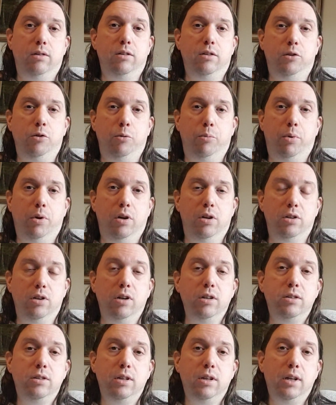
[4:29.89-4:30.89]
I do
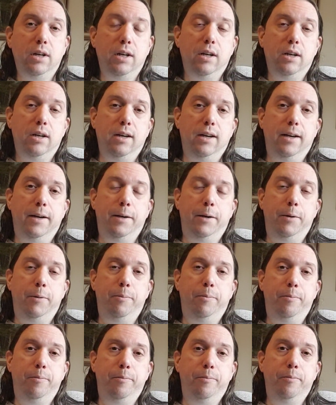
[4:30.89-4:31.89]
apologise.
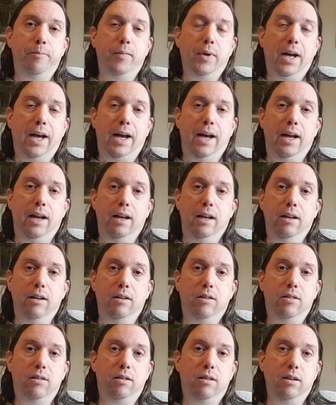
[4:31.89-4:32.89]

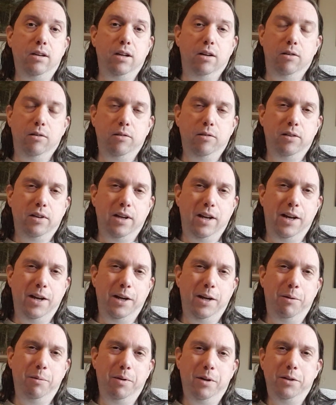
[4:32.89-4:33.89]
And you know,
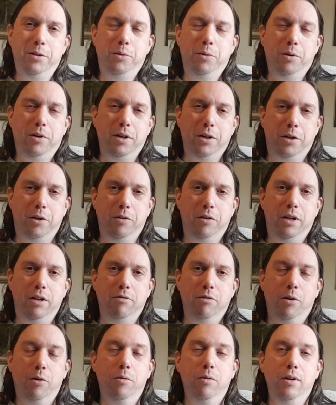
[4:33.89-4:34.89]
he plays quite a kooky
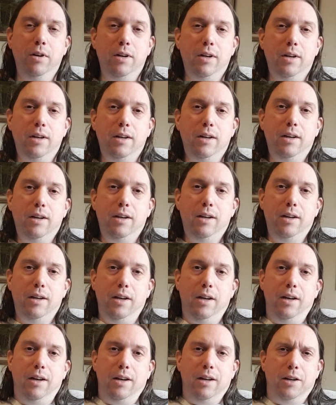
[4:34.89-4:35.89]
role,
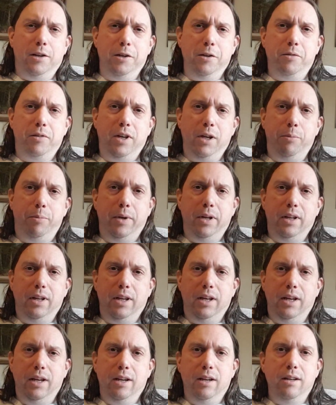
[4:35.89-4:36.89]
kind of keeping
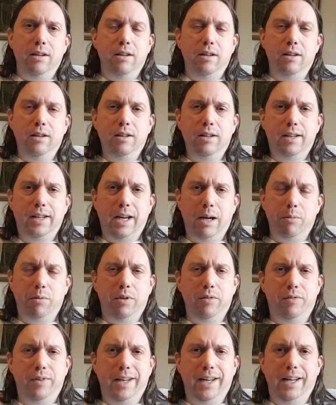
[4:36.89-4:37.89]
the
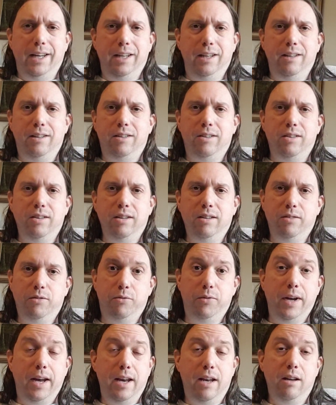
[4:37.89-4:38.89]
captive ladies
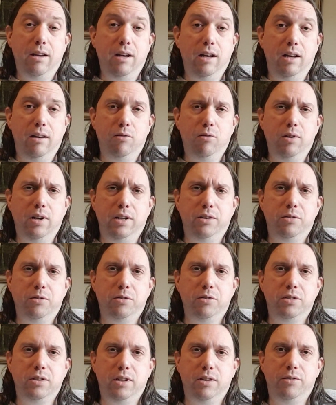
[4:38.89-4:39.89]
fed and all that sort
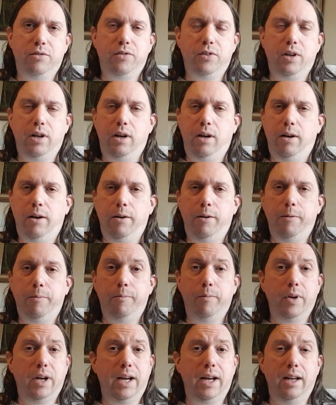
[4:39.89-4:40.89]
of stuff.
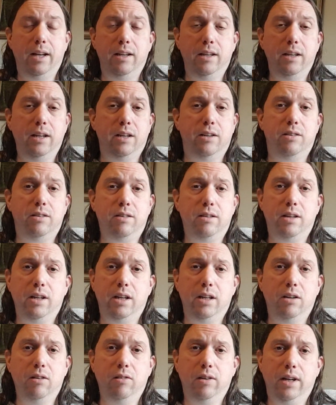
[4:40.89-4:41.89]
And yes, they
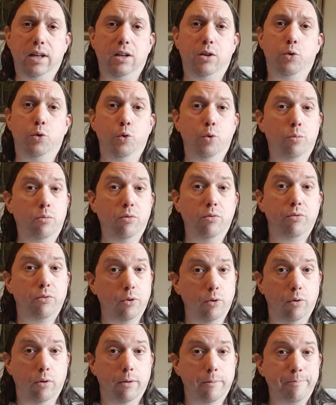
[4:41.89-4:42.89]
don't eat normal
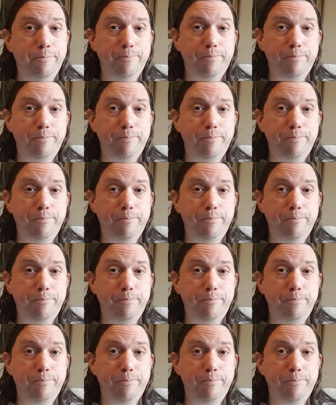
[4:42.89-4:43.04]
food.